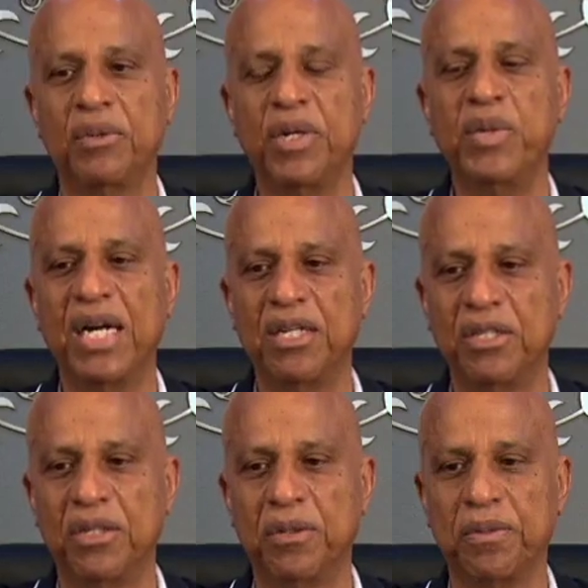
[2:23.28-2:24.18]
Where we are
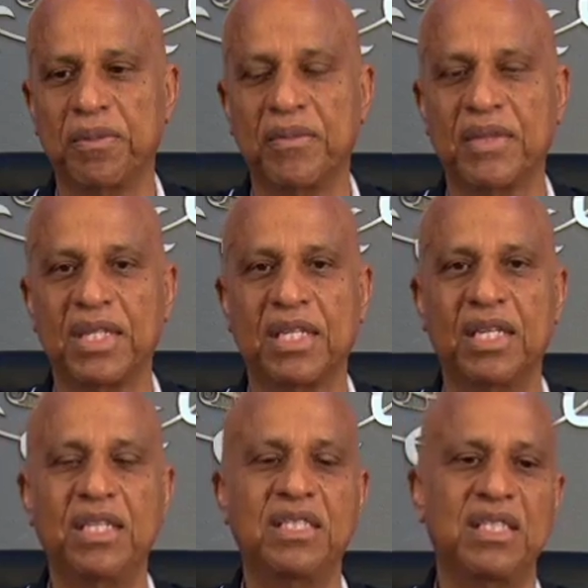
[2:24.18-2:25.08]
now
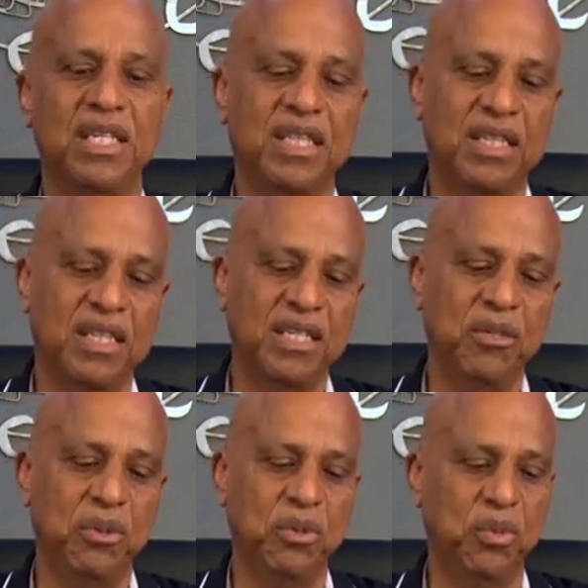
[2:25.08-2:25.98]
is that they
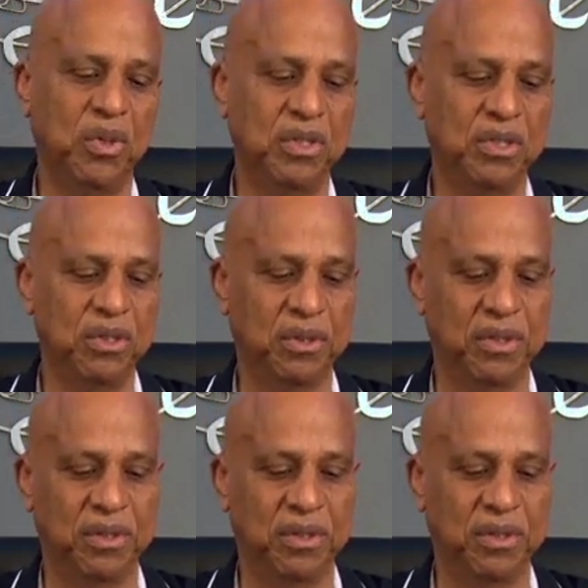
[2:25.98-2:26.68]
don't want to